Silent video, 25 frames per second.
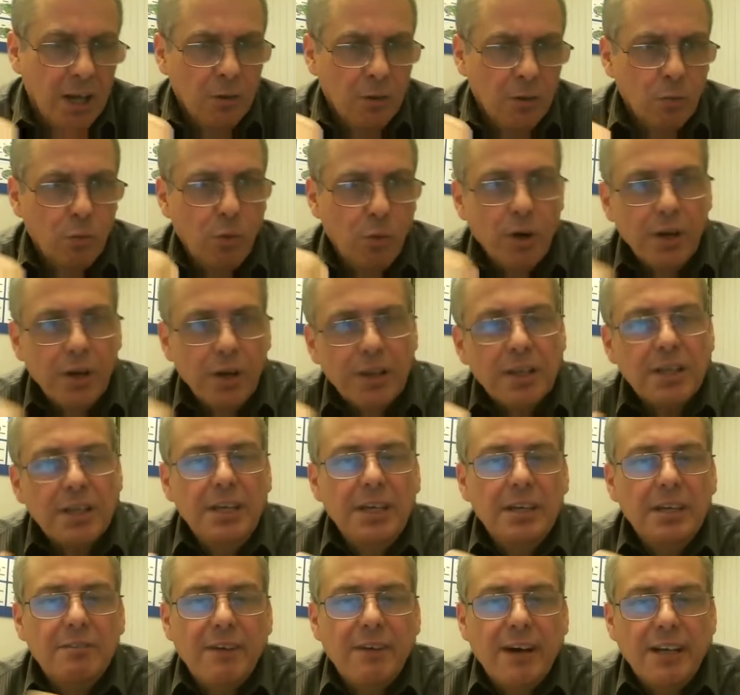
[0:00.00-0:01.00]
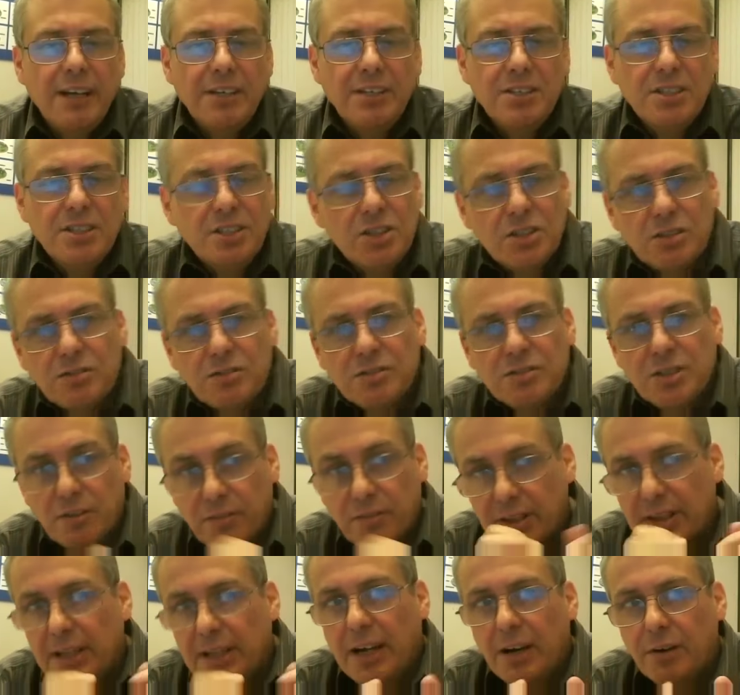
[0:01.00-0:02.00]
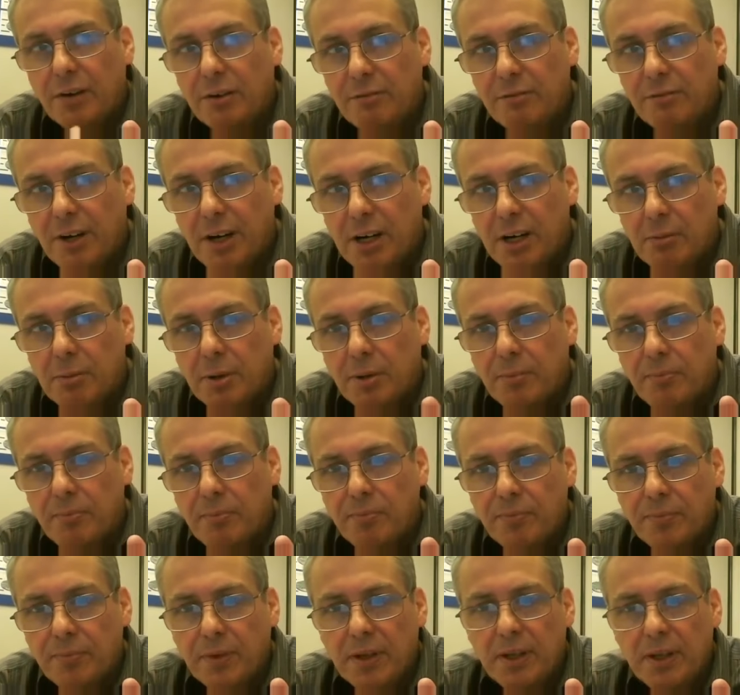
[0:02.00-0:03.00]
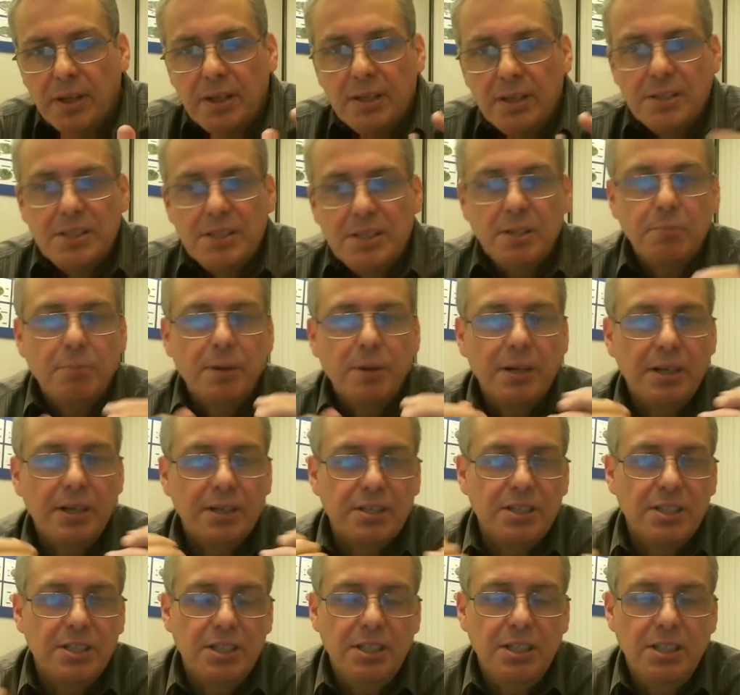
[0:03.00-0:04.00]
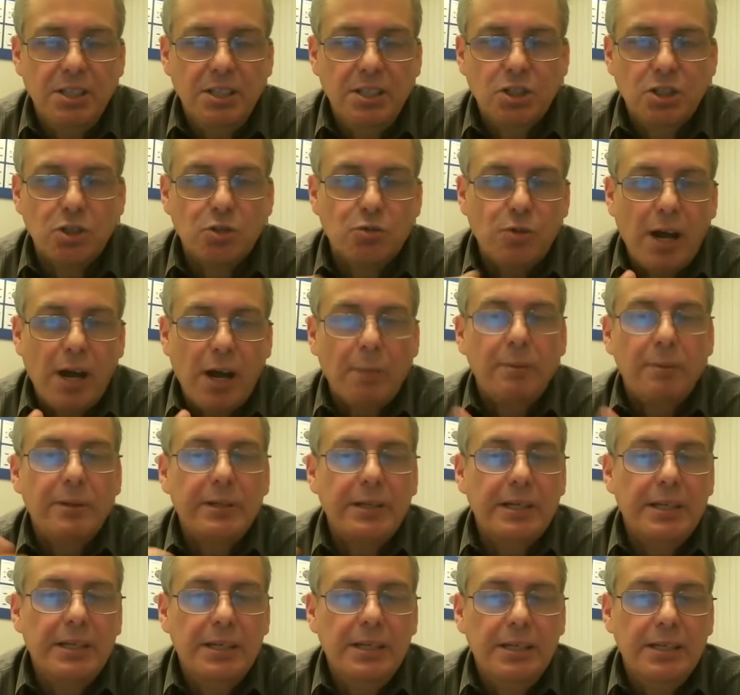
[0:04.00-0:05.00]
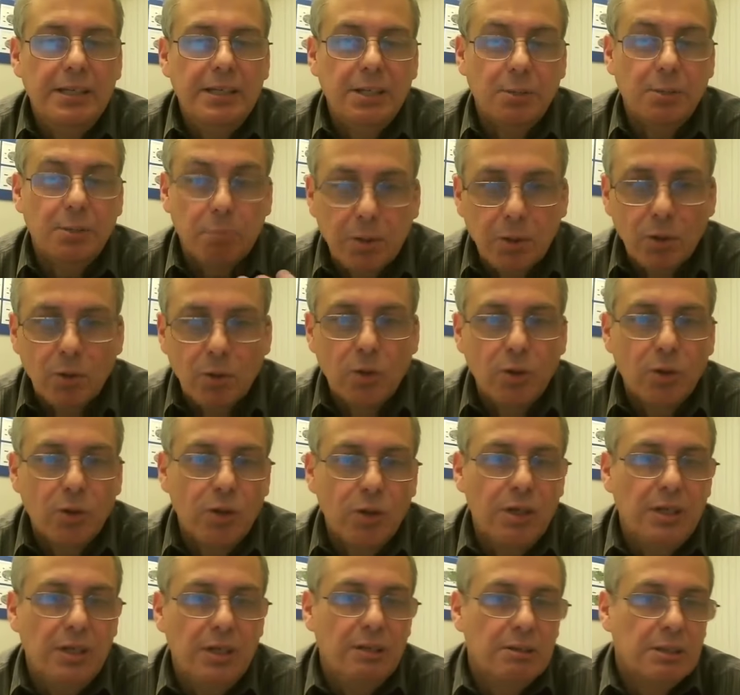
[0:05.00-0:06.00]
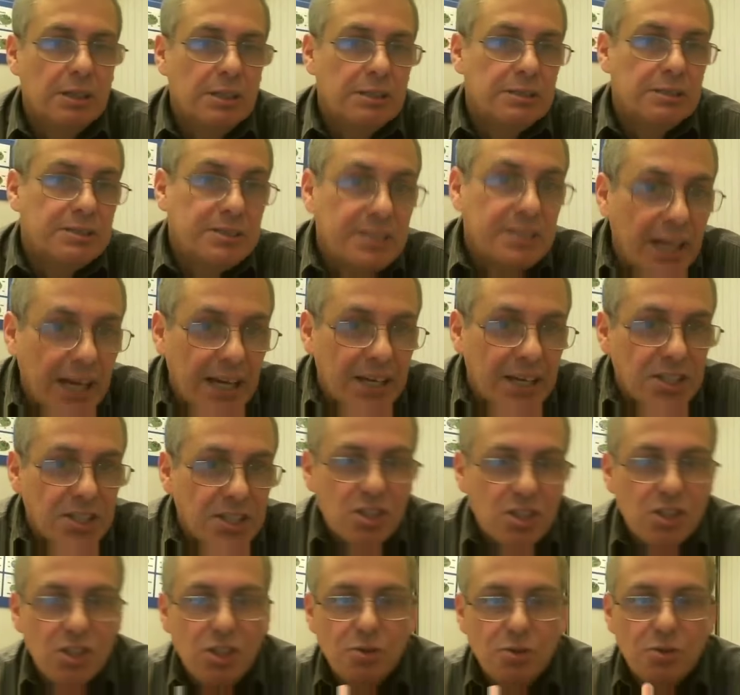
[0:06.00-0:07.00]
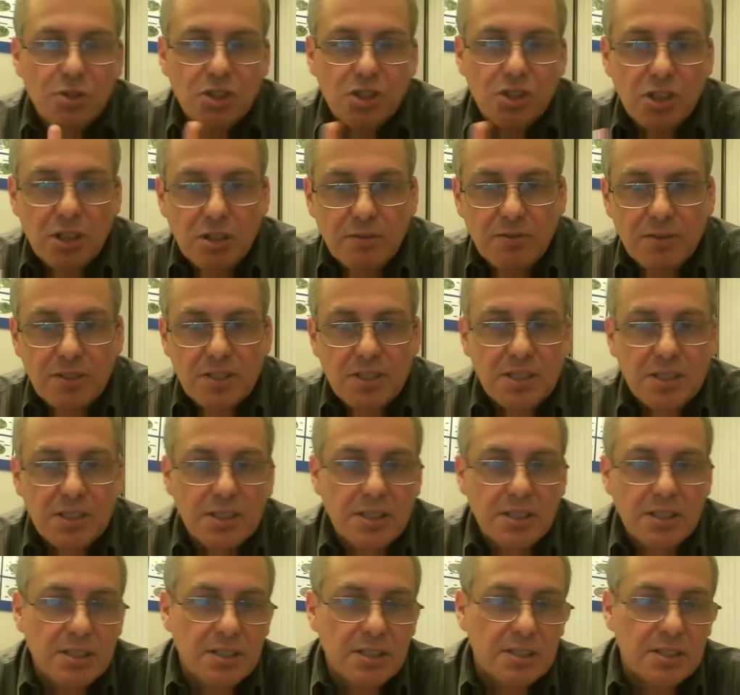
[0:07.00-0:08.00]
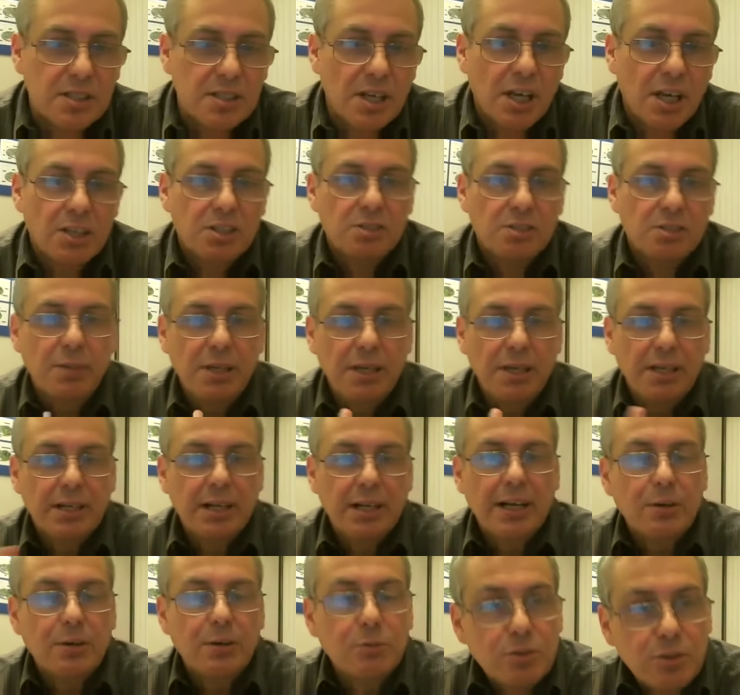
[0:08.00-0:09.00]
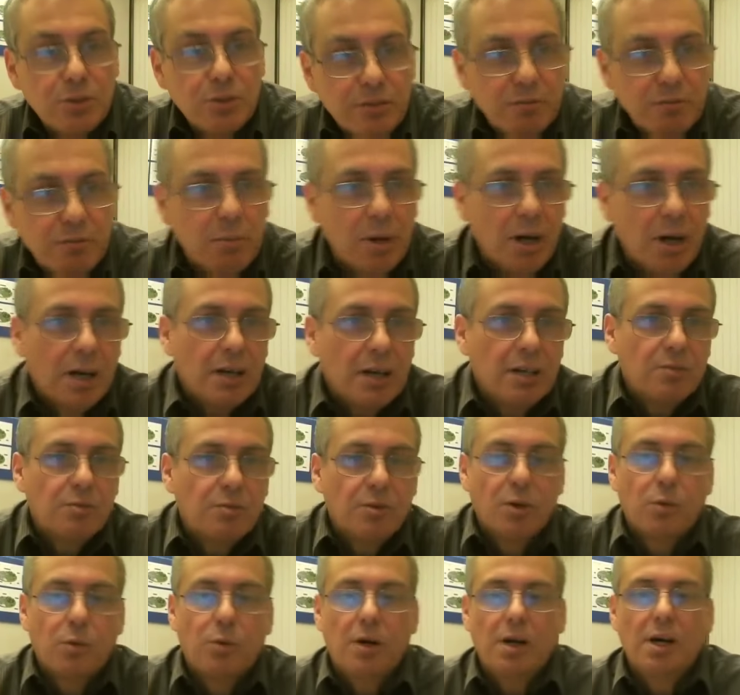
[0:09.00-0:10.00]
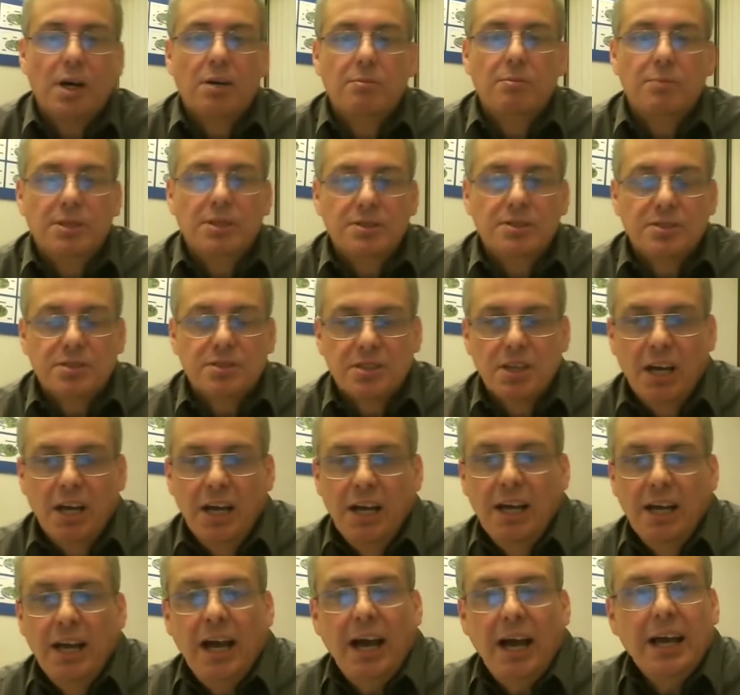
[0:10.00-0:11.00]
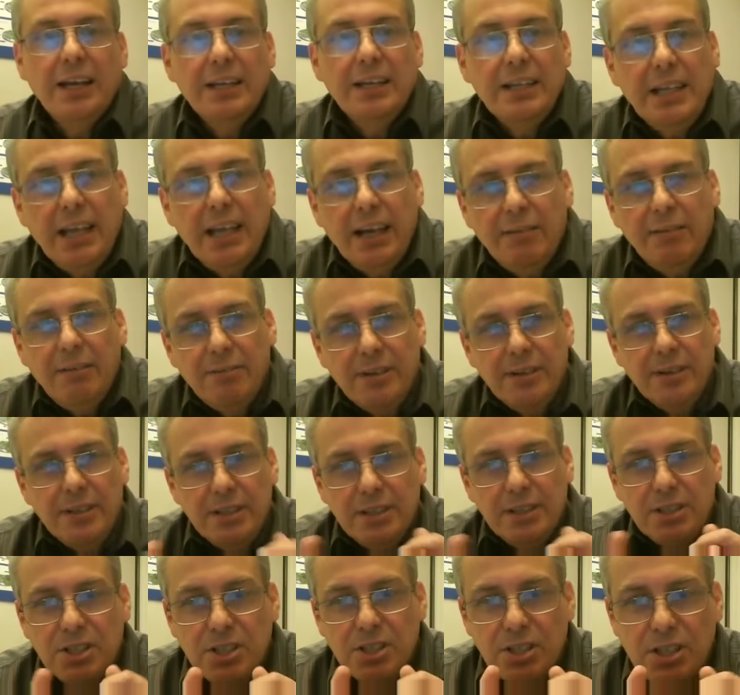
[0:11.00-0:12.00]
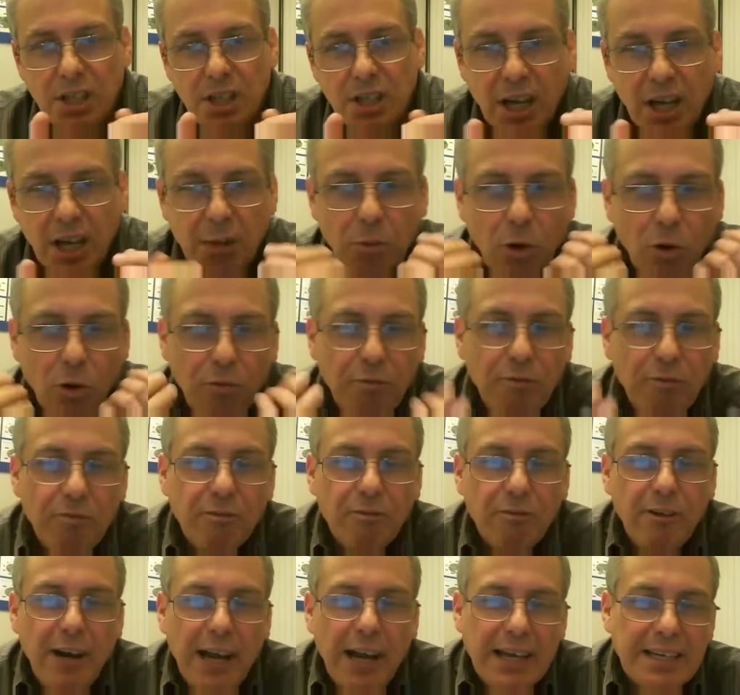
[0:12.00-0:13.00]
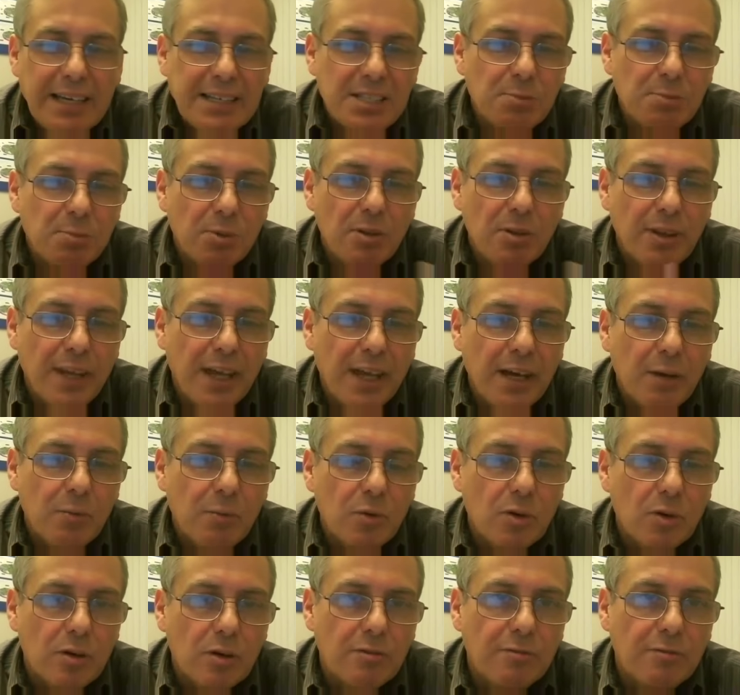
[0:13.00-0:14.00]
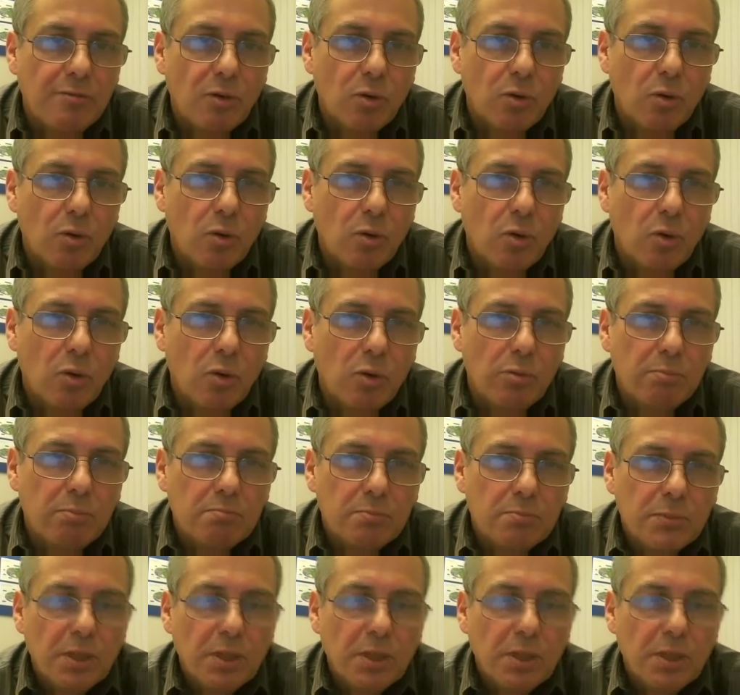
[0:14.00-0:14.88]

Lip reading: One of the key advantages of the cloud environment is the ability to rapidly deploy, test new services to meet cloud-driven market requirements, and leverage a more flexible network for